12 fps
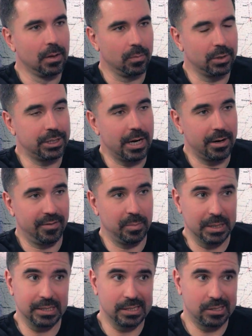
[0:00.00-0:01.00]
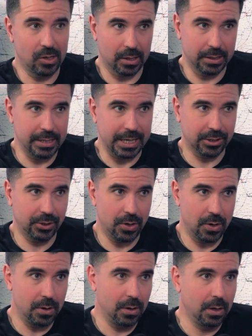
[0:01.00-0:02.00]
regenerative business
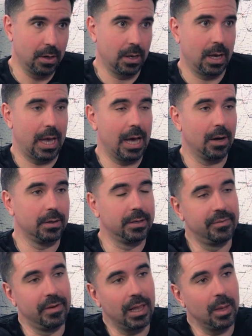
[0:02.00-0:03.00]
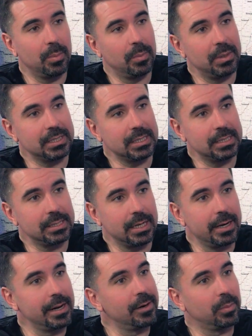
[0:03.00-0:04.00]
architecture, how to develop a business and
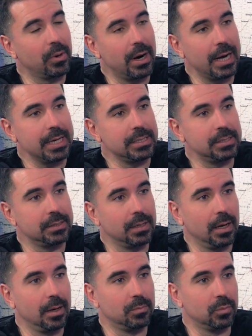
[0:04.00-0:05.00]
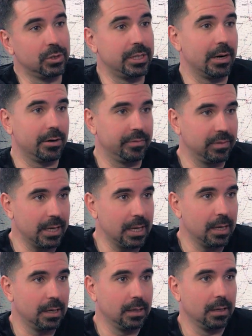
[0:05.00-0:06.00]
an enterprise
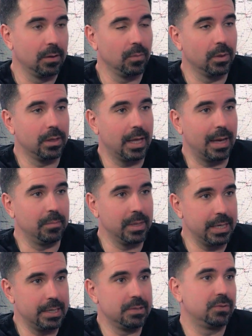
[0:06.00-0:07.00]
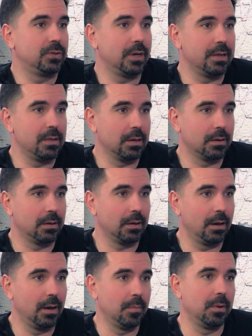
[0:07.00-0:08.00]
regeneratively, what that means. I think
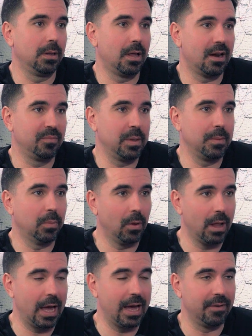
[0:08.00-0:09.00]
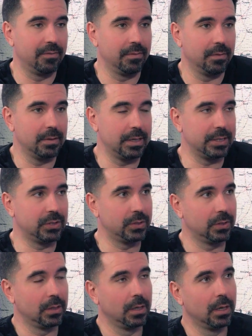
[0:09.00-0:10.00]
a lot of people have
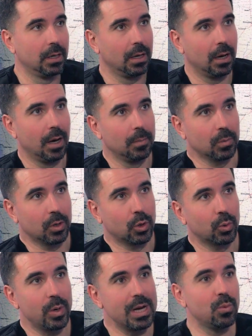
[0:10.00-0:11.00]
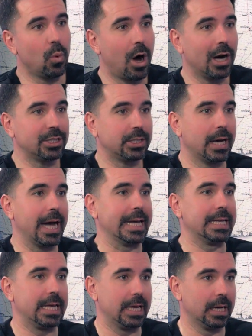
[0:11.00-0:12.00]
this greenwashed
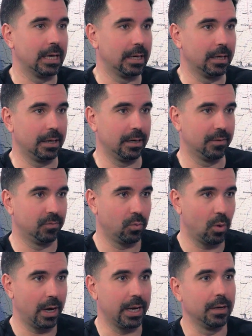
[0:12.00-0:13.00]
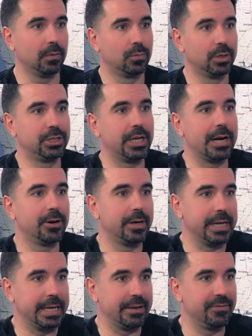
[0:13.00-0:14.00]
idea of what
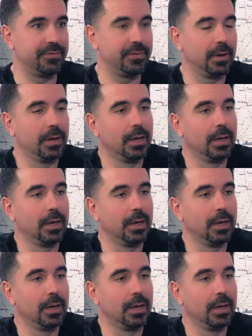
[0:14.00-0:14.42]
regenerative